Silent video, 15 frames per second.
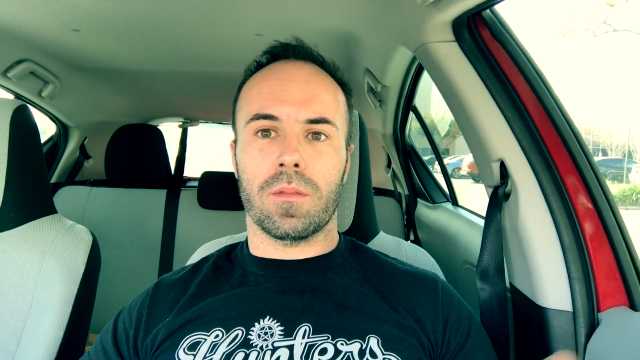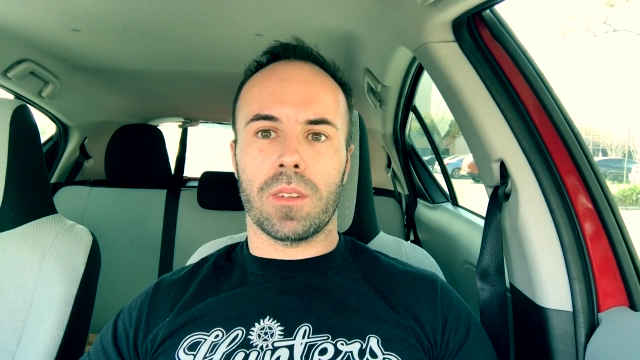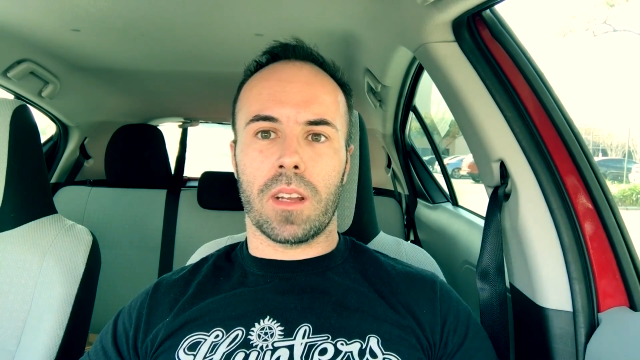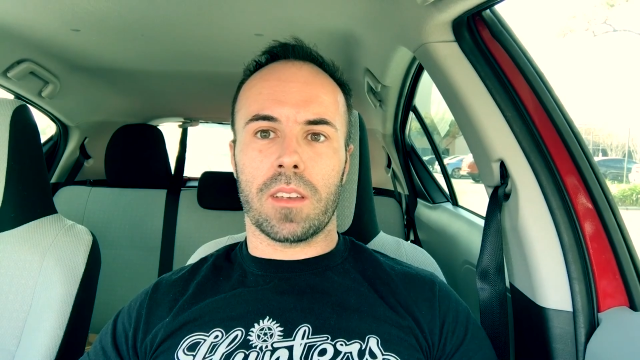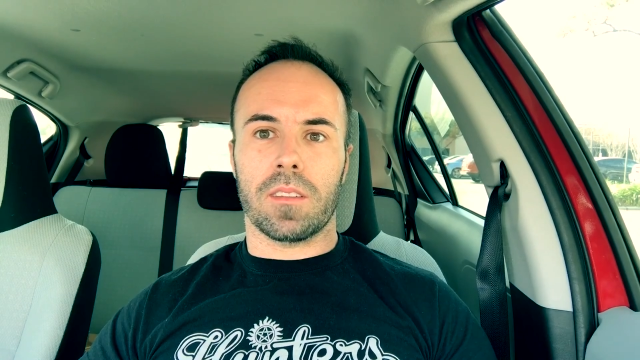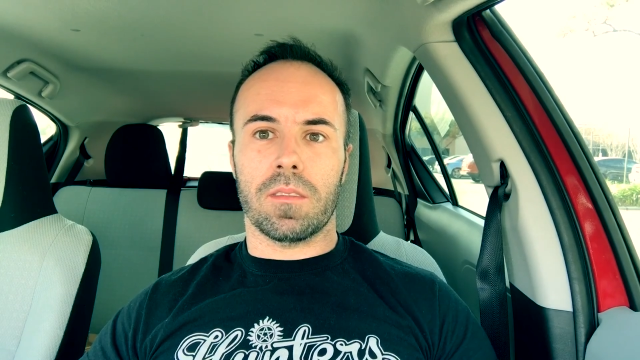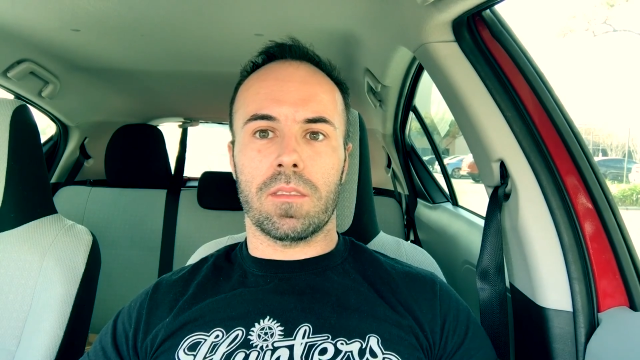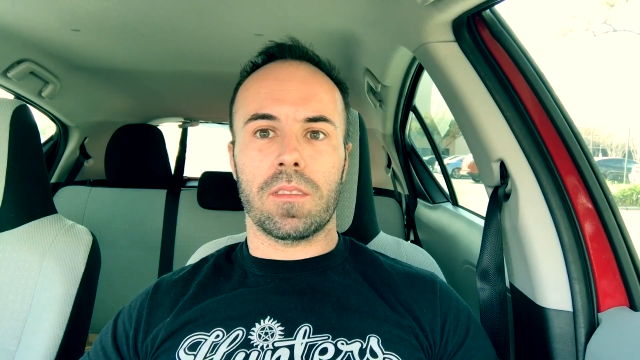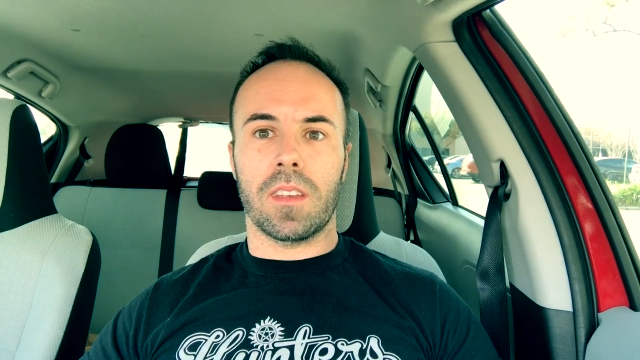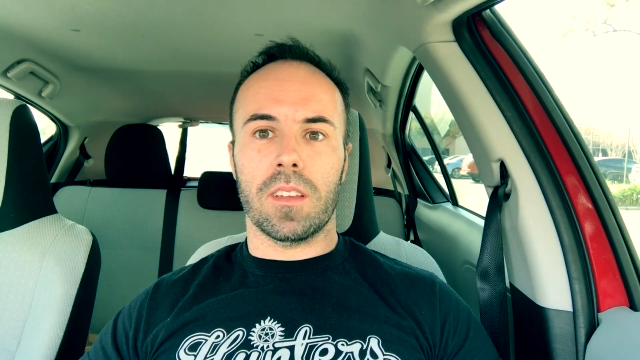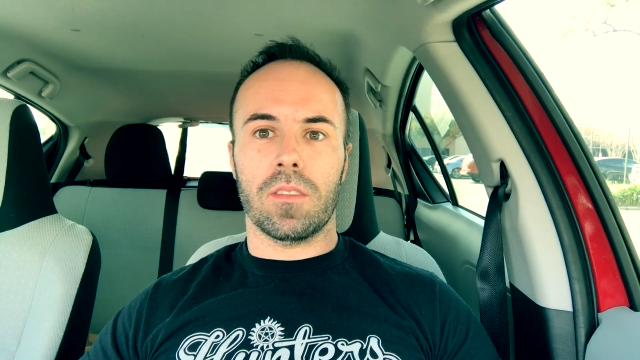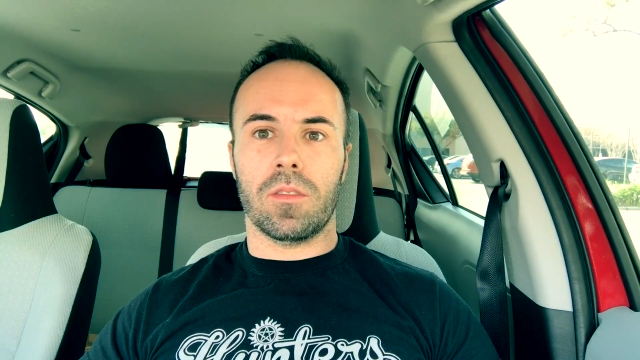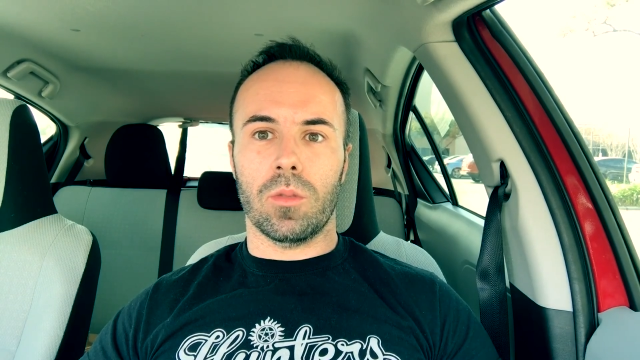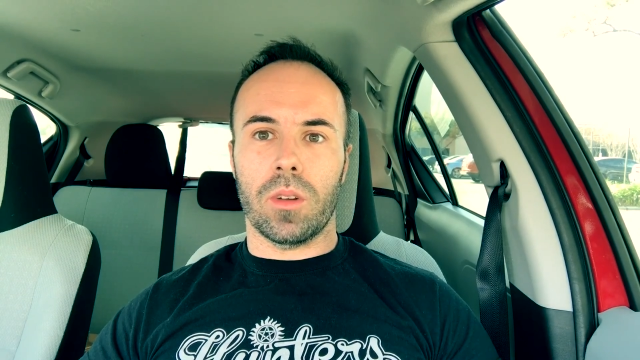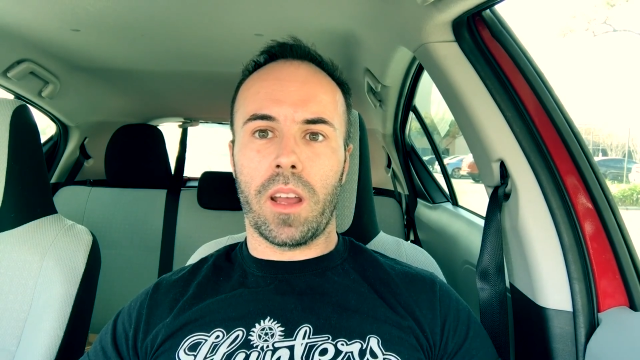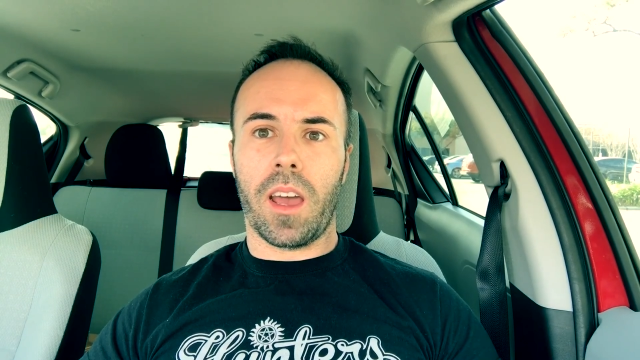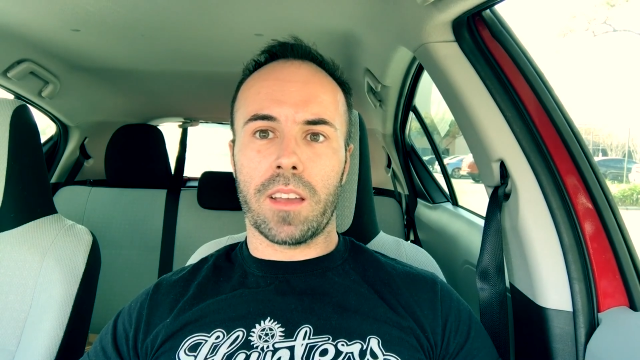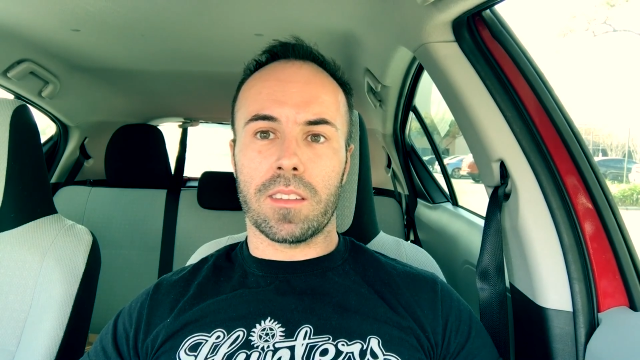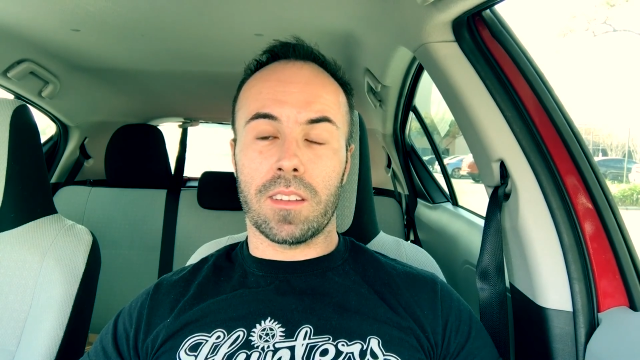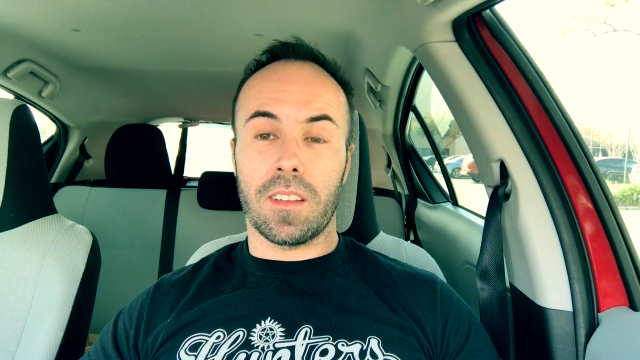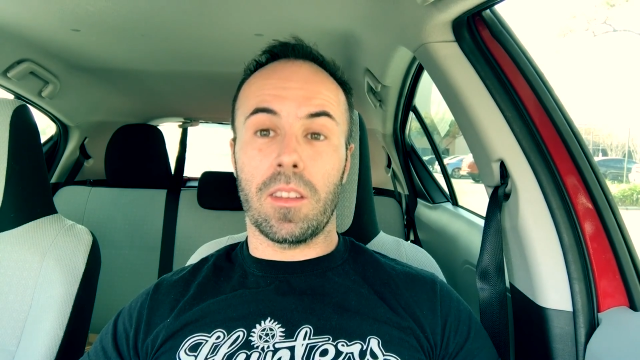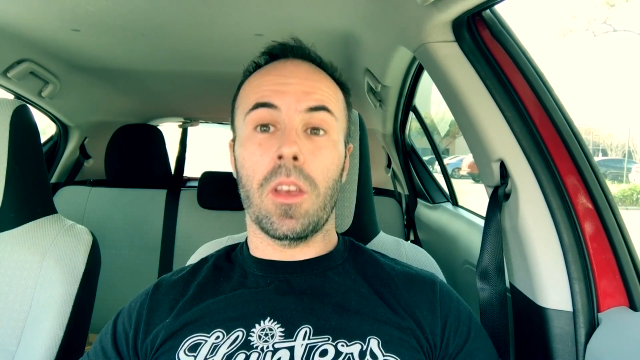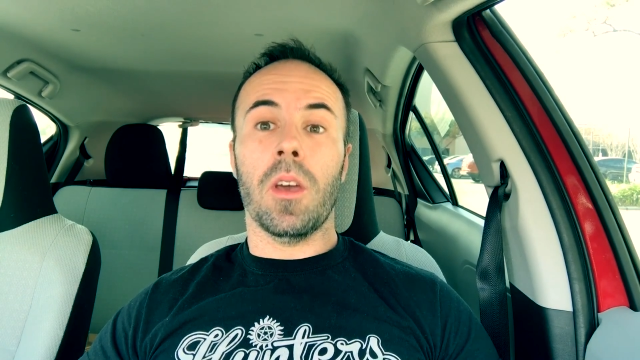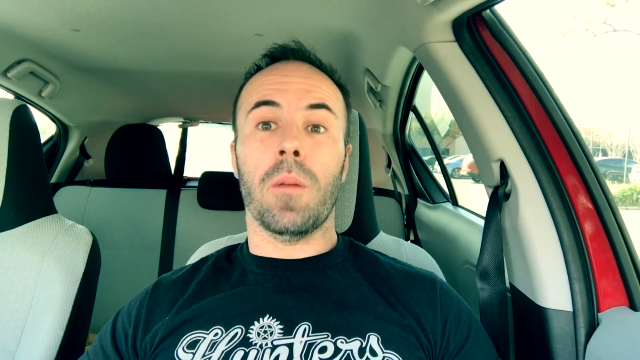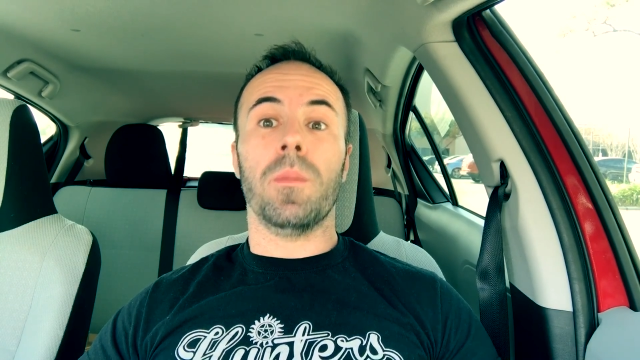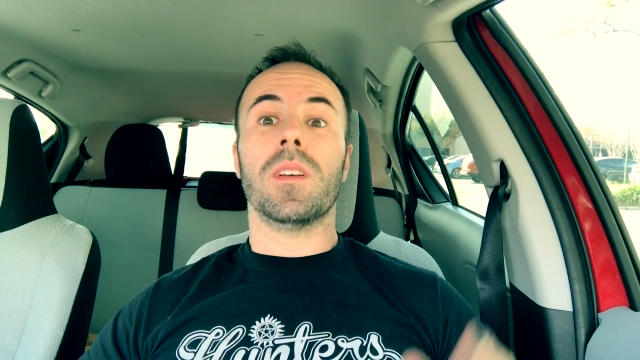when I could get into an accident,